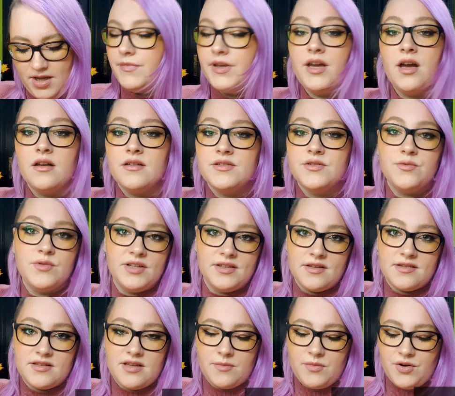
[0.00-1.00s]
because during the
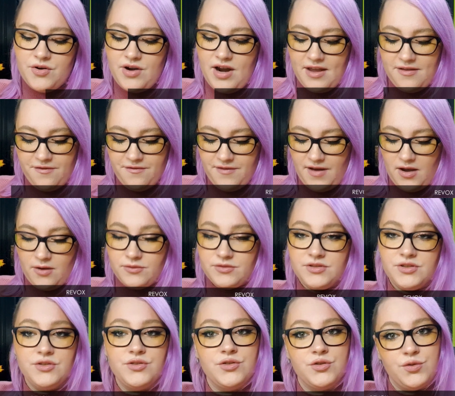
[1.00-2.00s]
summer I found
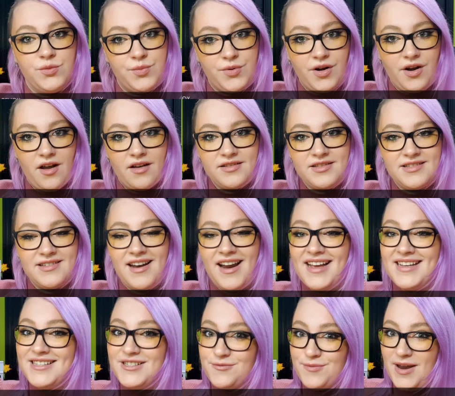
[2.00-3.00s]
two products that I
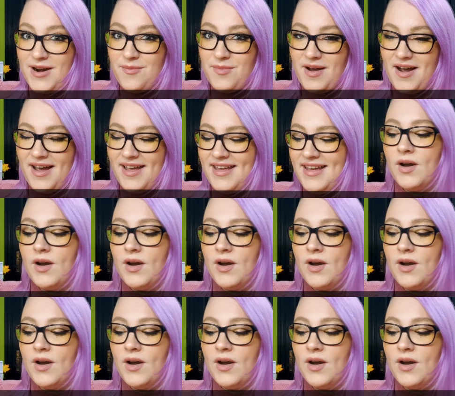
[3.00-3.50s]
swear by.